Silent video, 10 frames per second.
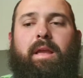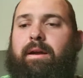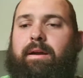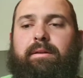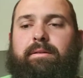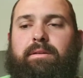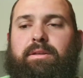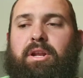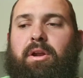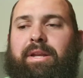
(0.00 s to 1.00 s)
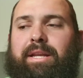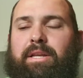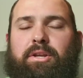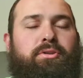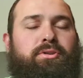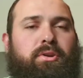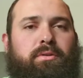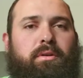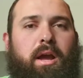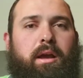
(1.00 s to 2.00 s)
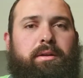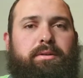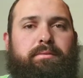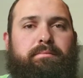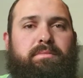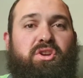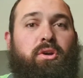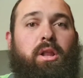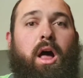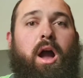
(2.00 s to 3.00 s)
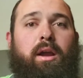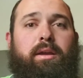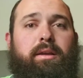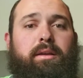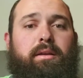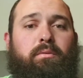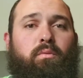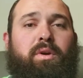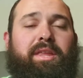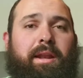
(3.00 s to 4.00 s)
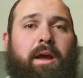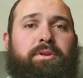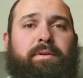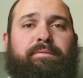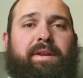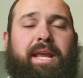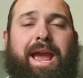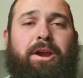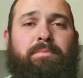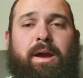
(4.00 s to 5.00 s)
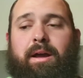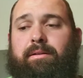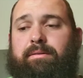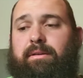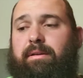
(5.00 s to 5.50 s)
uh, you don't need to use your your clock within 150 air miles.